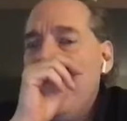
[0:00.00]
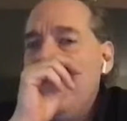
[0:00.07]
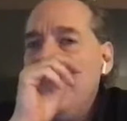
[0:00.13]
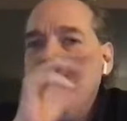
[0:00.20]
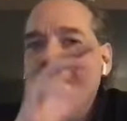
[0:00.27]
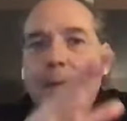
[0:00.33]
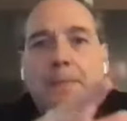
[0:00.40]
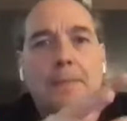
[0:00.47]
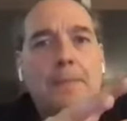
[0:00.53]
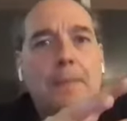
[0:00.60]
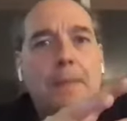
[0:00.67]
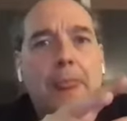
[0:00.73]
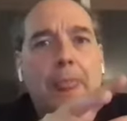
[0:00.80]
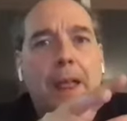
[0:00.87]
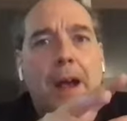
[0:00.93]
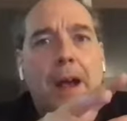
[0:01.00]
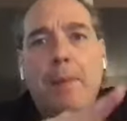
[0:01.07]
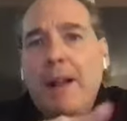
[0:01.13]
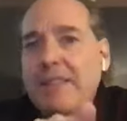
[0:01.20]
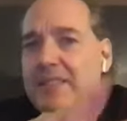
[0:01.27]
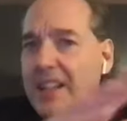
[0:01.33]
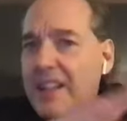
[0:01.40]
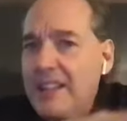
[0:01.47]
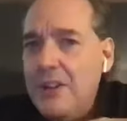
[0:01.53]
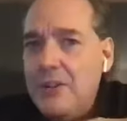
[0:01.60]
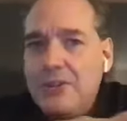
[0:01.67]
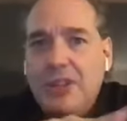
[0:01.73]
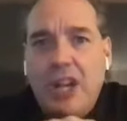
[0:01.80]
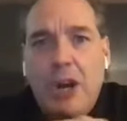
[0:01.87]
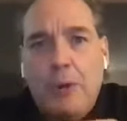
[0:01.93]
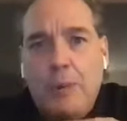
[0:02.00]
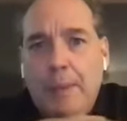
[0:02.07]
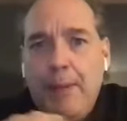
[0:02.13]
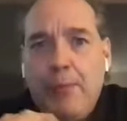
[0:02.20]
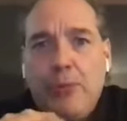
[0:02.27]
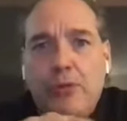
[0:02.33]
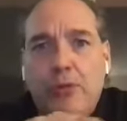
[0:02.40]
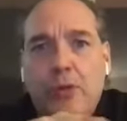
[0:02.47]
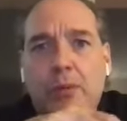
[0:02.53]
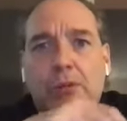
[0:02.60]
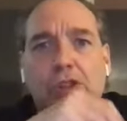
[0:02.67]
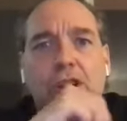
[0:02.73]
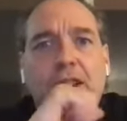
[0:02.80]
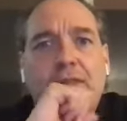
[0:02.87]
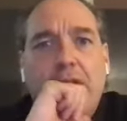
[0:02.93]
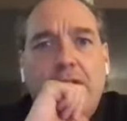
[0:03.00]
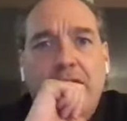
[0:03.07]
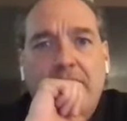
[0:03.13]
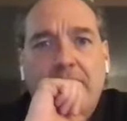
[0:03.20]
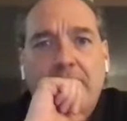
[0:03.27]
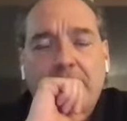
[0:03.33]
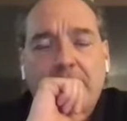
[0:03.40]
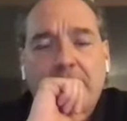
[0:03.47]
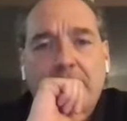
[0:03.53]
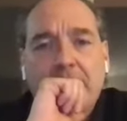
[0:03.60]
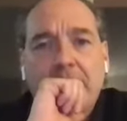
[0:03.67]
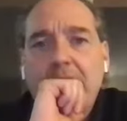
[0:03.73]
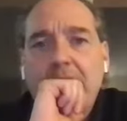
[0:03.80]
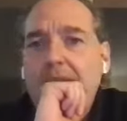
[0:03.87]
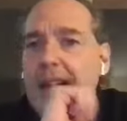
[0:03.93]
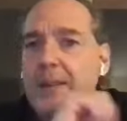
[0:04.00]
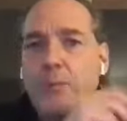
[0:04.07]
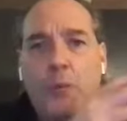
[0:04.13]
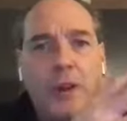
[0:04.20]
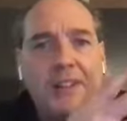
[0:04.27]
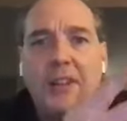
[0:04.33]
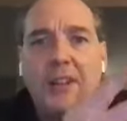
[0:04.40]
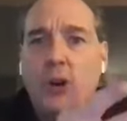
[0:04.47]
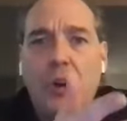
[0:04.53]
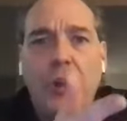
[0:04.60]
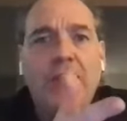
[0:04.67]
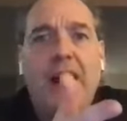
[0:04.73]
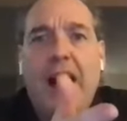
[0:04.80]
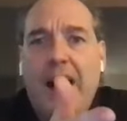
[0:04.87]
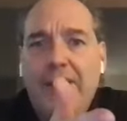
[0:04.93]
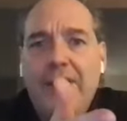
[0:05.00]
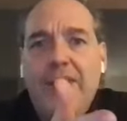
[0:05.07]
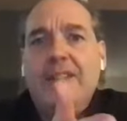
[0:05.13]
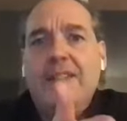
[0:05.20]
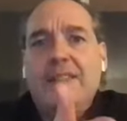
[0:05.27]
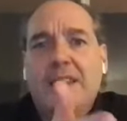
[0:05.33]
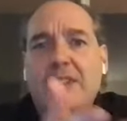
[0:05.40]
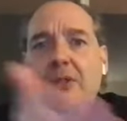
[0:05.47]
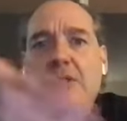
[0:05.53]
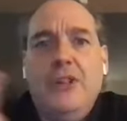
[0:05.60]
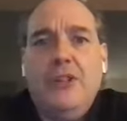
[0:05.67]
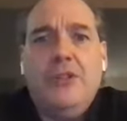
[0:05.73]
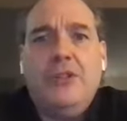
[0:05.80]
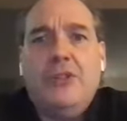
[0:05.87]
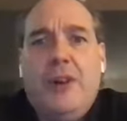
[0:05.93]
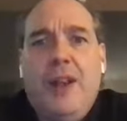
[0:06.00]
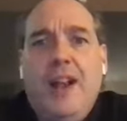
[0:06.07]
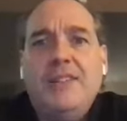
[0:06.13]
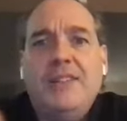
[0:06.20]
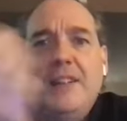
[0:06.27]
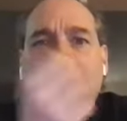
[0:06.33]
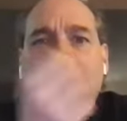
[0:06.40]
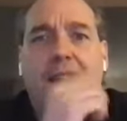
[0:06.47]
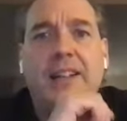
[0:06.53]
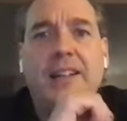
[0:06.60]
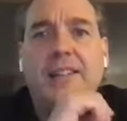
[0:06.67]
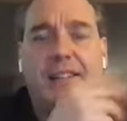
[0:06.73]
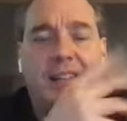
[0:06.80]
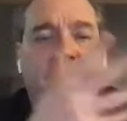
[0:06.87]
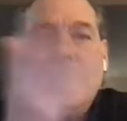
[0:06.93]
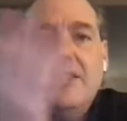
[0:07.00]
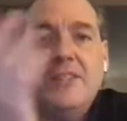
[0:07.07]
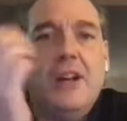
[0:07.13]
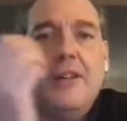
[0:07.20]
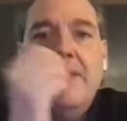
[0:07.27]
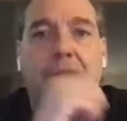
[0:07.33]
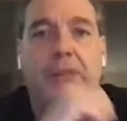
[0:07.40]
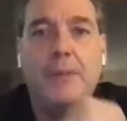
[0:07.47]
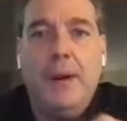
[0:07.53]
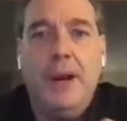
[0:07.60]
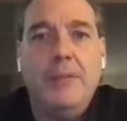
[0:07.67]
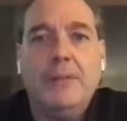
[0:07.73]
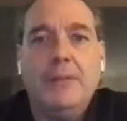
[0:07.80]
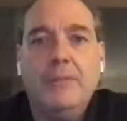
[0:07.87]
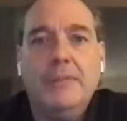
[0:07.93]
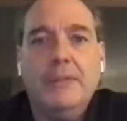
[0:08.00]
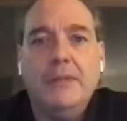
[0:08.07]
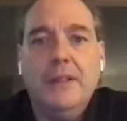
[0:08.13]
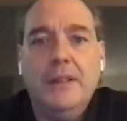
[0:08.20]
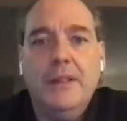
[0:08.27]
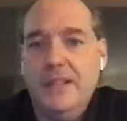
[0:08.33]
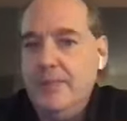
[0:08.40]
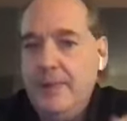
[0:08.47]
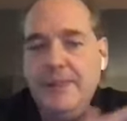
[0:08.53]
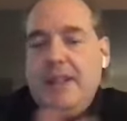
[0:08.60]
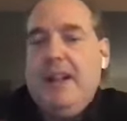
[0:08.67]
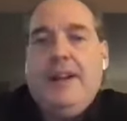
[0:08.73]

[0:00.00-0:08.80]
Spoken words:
See, about 10 years ago when people were doing machine learning, it wasn't all obvious that you could use stochastic gradient descent to solve every problem. This wasn't